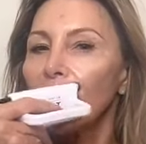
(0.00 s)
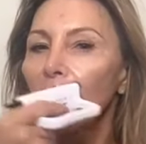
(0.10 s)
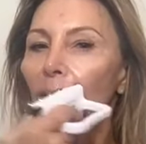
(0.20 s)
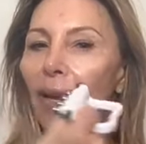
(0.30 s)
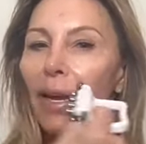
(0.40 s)

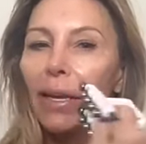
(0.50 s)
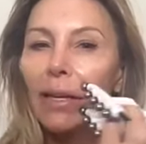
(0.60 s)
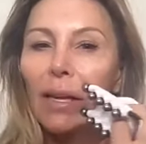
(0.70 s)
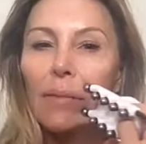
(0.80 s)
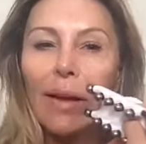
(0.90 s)
Go ahead
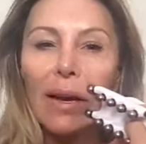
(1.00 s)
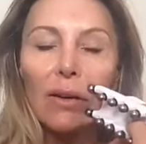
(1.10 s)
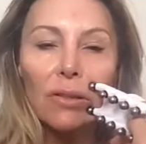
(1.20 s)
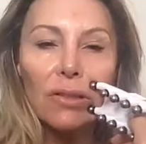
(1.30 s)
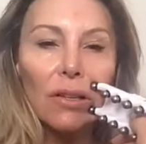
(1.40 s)
and come
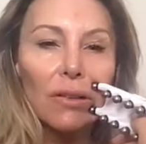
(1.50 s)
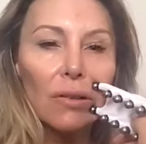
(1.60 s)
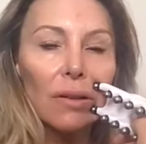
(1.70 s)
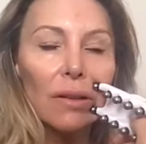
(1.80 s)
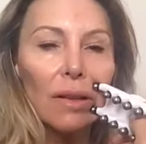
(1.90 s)
out
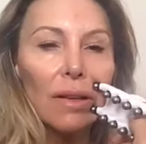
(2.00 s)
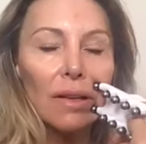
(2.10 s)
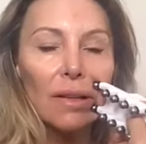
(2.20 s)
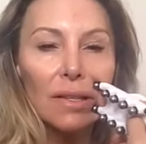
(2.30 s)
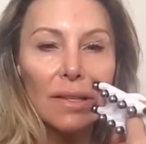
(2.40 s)
to
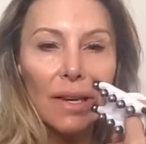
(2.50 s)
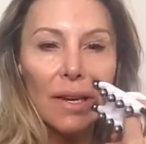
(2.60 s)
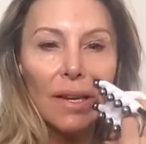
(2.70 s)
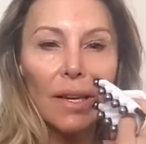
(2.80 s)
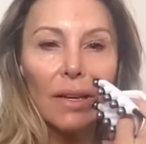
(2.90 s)
the
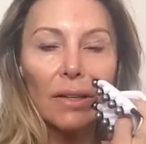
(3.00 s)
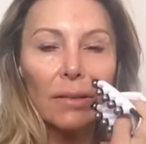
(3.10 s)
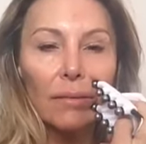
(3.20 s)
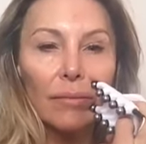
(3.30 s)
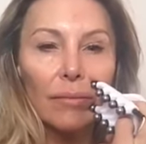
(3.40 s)
side
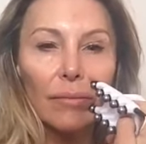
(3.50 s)
here.